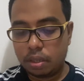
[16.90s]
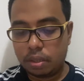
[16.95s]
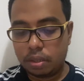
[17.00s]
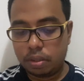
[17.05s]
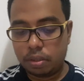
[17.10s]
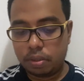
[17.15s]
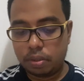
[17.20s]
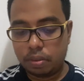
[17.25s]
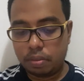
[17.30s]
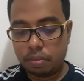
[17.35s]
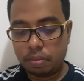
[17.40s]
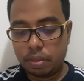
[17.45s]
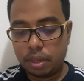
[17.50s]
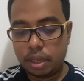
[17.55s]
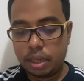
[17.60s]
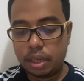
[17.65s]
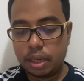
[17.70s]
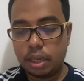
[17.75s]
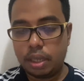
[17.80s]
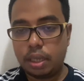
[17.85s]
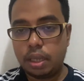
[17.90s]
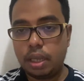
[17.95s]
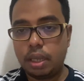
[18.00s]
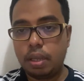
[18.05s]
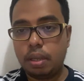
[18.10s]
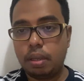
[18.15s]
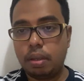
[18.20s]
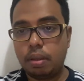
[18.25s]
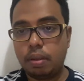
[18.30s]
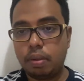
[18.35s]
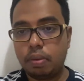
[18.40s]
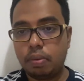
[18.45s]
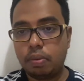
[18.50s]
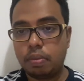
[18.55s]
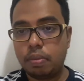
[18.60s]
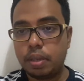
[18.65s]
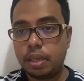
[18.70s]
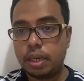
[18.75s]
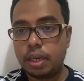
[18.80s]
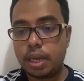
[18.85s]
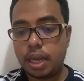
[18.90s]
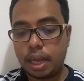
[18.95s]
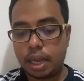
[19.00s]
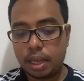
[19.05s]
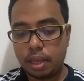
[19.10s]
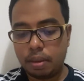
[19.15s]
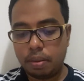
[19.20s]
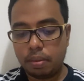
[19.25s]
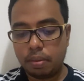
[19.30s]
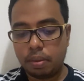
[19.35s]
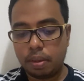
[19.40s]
So majority women die,